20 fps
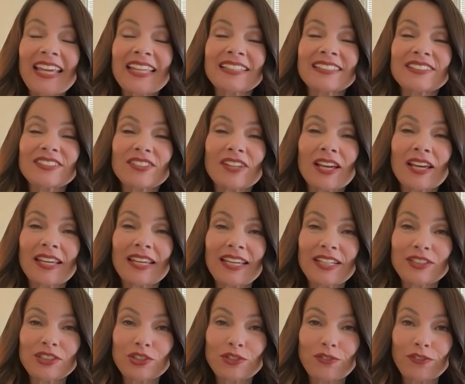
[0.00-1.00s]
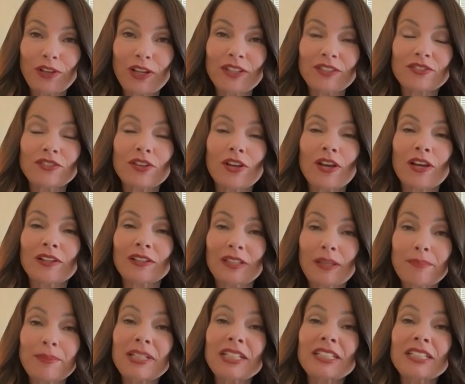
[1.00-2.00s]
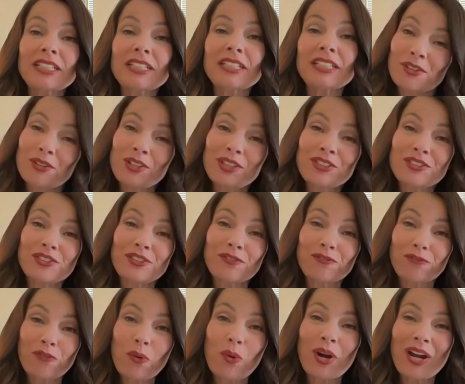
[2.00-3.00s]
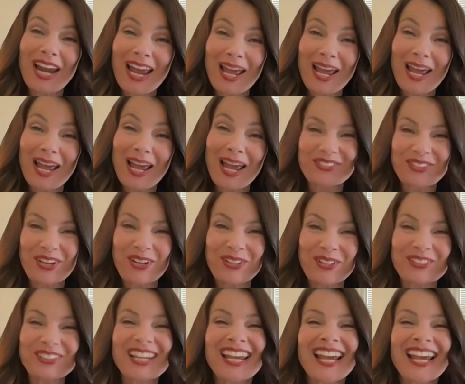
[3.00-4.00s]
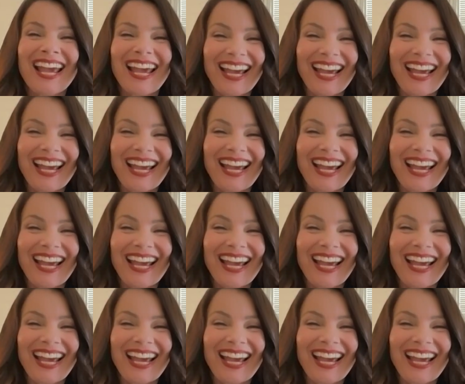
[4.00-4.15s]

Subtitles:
And it's a limited series of 4 episodes,